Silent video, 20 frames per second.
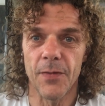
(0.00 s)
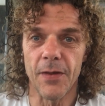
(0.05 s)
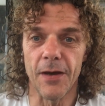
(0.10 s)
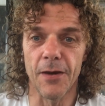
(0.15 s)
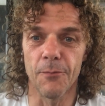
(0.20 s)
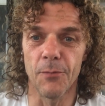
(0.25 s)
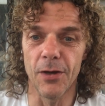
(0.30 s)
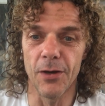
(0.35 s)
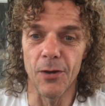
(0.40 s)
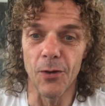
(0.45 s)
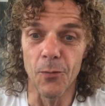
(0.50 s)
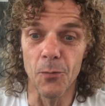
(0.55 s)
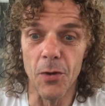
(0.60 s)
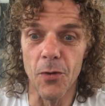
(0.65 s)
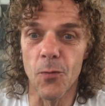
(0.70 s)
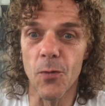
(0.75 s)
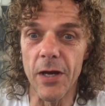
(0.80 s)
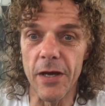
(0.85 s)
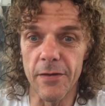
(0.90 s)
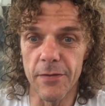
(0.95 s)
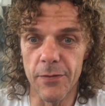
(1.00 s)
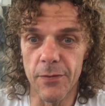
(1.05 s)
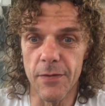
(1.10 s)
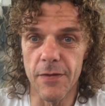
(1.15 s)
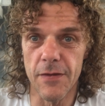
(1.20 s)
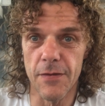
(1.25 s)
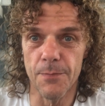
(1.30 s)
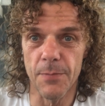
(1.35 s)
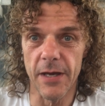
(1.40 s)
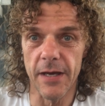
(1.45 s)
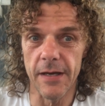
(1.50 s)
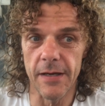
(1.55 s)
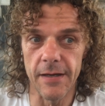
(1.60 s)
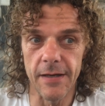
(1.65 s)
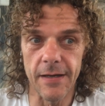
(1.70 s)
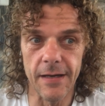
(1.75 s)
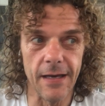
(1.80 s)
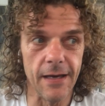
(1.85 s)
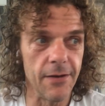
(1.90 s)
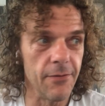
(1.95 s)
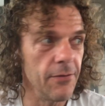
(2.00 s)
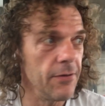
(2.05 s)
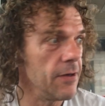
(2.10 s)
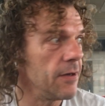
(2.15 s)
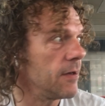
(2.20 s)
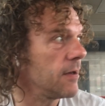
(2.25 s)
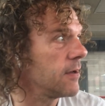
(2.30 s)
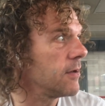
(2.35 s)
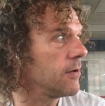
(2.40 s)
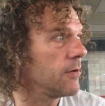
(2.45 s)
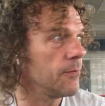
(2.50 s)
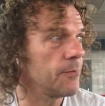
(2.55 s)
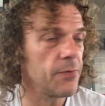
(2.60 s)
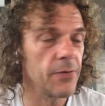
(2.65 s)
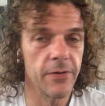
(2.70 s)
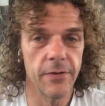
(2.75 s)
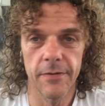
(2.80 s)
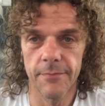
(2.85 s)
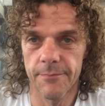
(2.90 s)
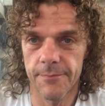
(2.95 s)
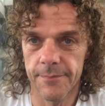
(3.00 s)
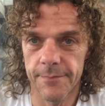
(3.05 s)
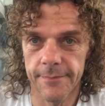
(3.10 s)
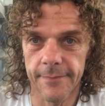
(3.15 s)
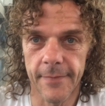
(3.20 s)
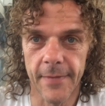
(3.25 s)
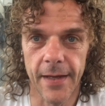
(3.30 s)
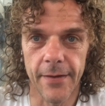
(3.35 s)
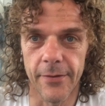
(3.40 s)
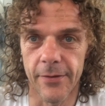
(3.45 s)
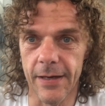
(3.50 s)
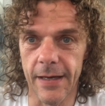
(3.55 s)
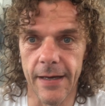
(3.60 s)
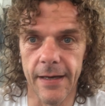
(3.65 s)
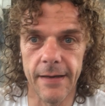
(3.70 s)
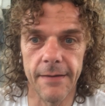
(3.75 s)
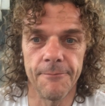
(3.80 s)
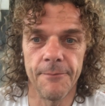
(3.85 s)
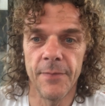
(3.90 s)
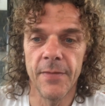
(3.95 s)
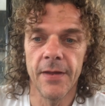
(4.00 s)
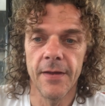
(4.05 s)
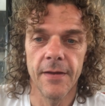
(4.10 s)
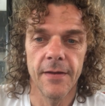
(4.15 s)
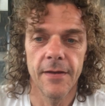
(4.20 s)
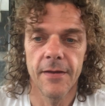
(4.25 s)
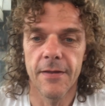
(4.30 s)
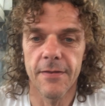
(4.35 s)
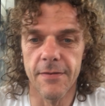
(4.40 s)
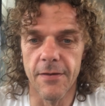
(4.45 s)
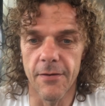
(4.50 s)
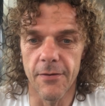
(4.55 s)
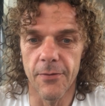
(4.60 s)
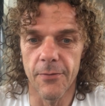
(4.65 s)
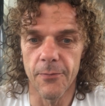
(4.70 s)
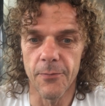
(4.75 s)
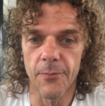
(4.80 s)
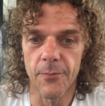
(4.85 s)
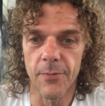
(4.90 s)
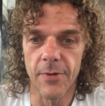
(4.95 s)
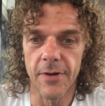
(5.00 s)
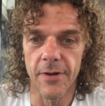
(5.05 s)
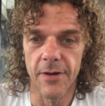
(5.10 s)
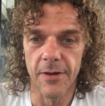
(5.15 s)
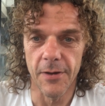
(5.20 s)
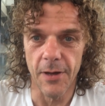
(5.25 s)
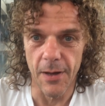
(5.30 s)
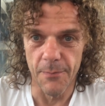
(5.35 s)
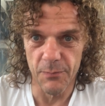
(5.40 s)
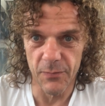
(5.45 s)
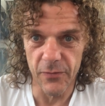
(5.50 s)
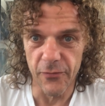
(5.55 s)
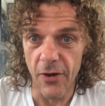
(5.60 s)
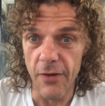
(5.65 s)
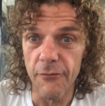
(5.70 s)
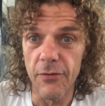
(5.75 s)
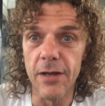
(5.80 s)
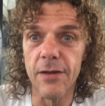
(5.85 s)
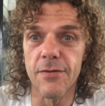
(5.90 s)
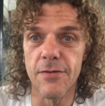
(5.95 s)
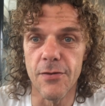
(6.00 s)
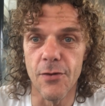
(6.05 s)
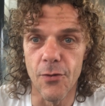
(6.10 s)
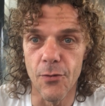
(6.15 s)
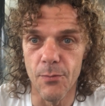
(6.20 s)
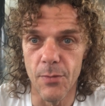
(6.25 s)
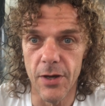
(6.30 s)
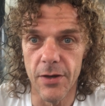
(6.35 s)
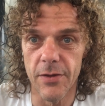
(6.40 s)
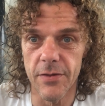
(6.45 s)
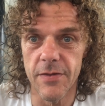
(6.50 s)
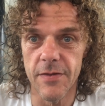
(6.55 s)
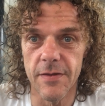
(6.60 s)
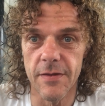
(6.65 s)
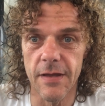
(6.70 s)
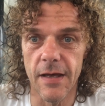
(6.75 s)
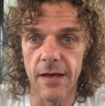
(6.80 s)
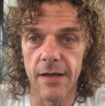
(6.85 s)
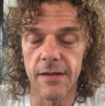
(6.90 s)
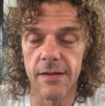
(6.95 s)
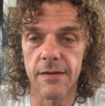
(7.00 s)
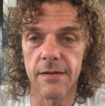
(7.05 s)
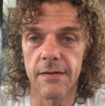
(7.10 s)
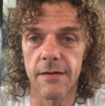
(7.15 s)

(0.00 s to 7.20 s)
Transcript: I'm on my way to Spain now, I hope. Okay, so I'm traveling so much that